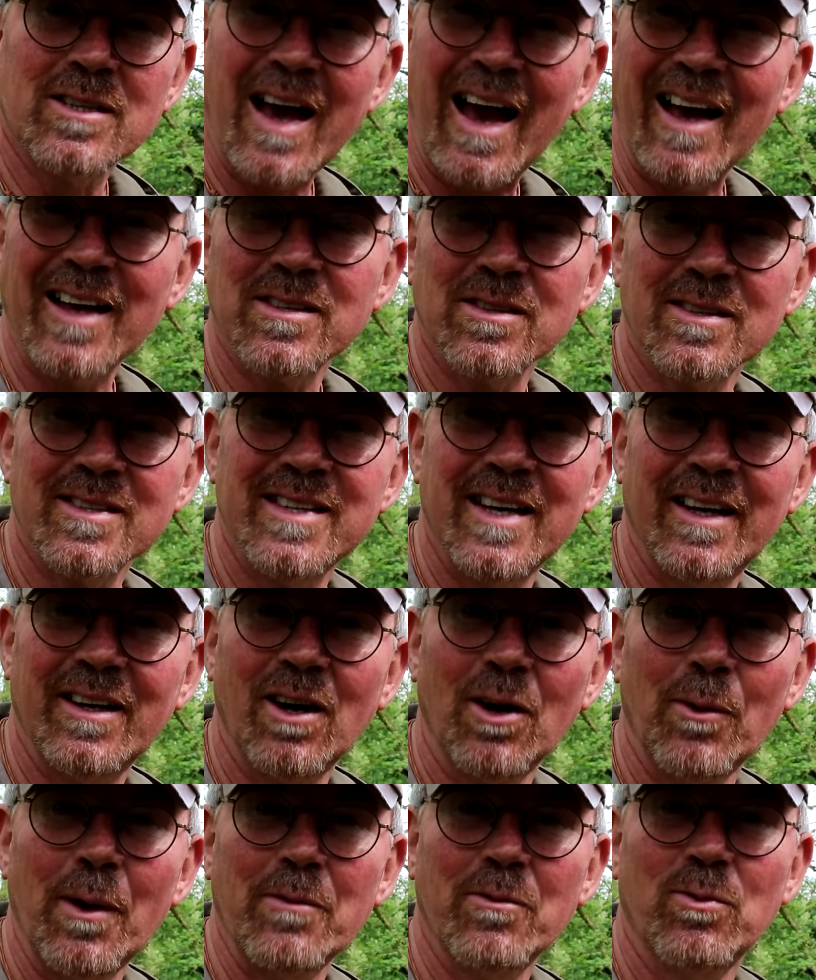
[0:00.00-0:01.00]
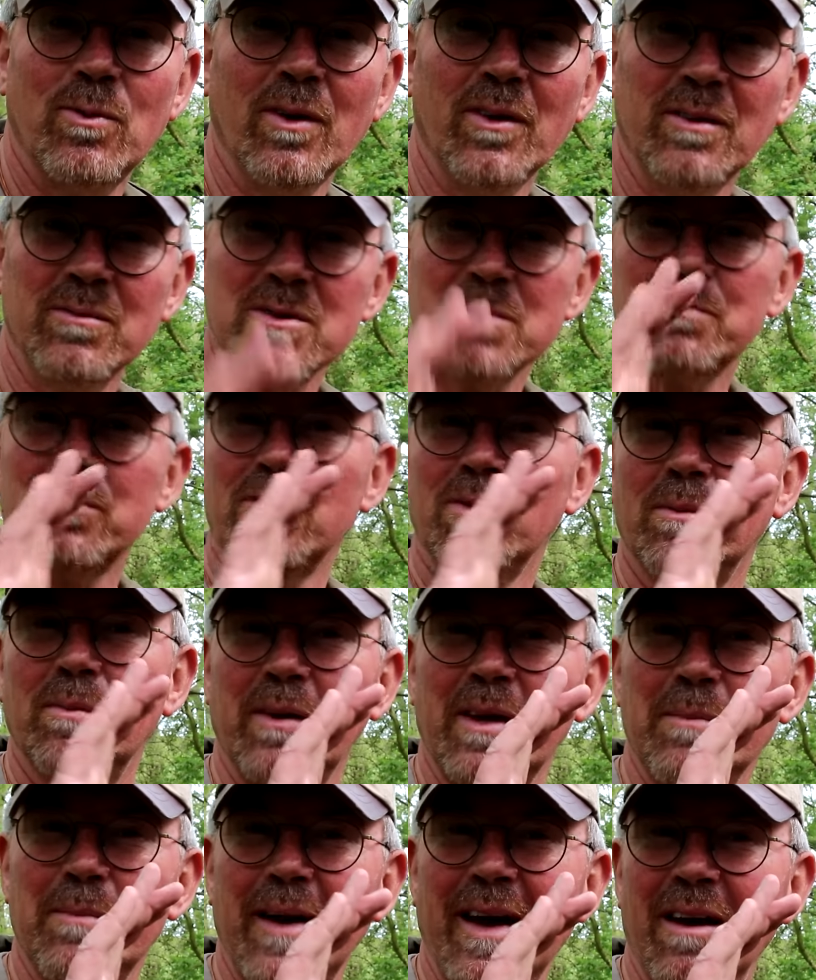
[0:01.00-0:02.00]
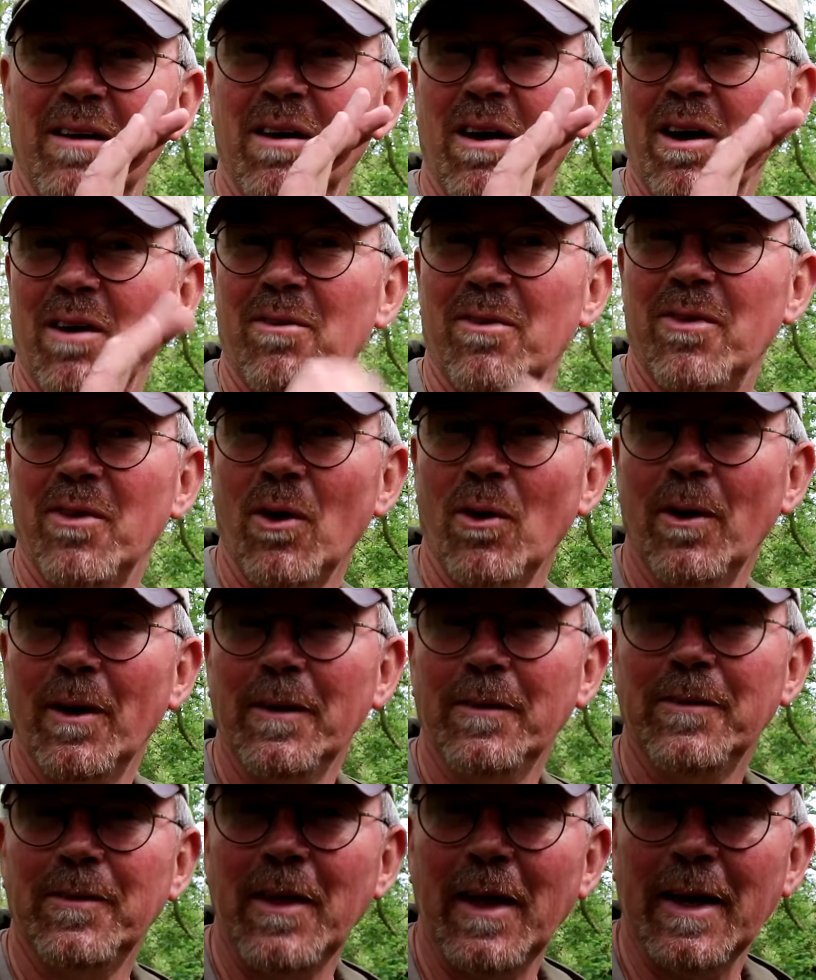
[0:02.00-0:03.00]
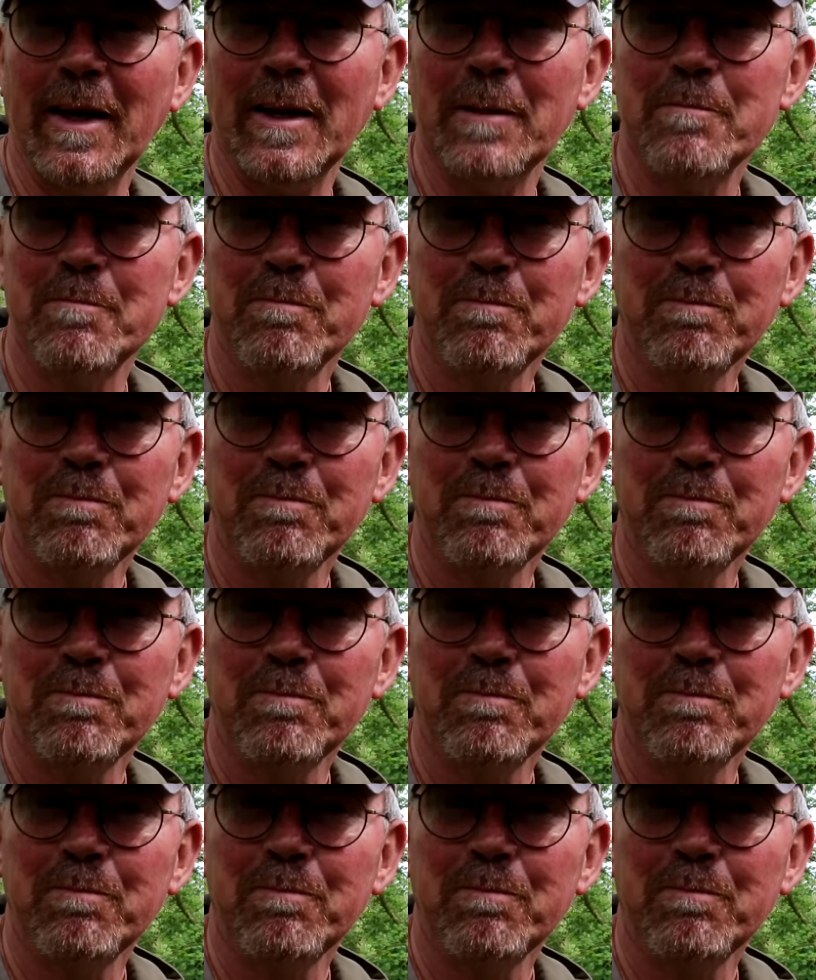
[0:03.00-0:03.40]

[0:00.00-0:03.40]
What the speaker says: So as I said, I went for one that was probably about a thigh thick.